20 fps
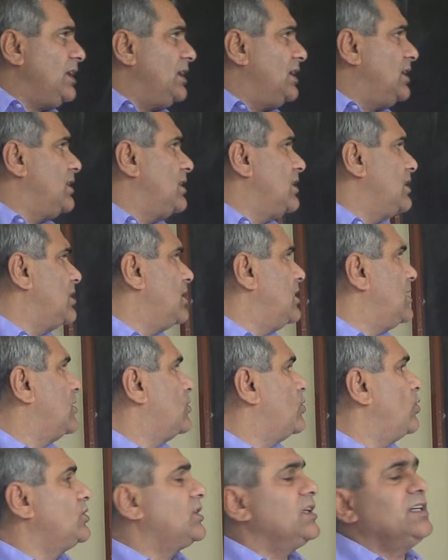in
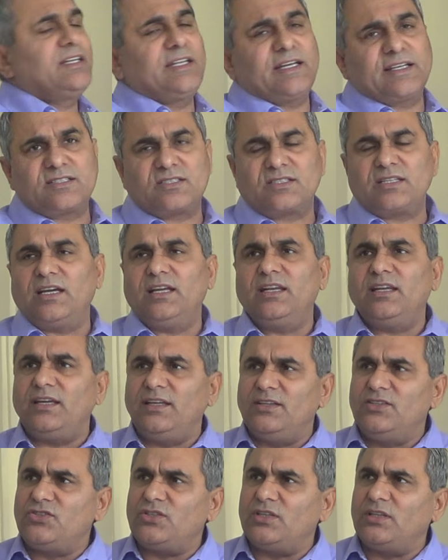cotton textile
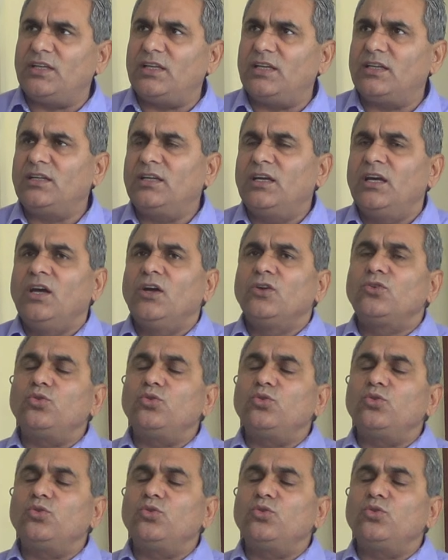engineering,